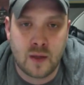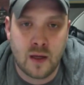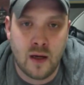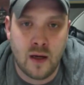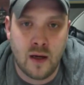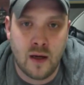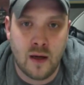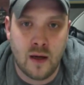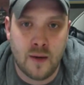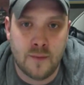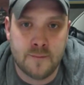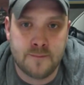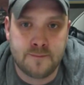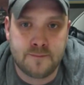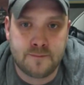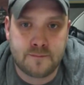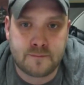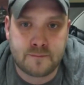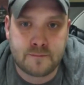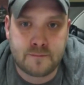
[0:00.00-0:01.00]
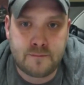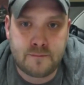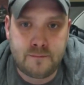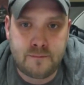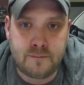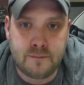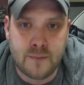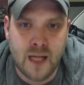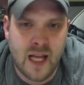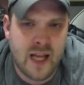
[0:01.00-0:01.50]
and
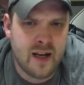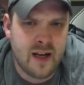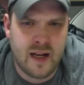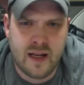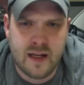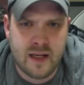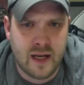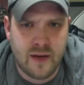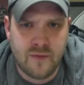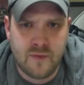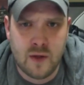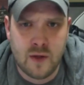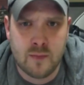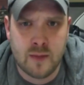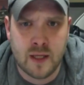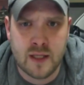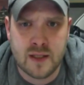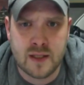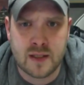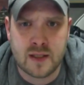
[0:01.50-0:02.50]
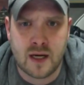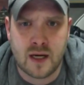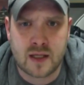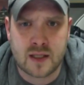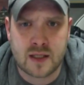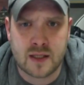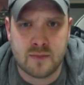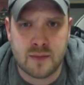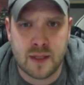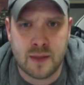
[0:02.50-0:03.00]
get a few bids and talk to
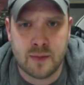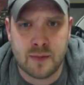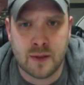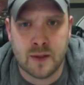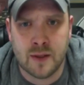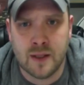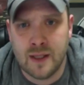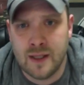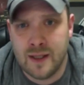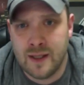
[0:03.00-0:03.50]
some people.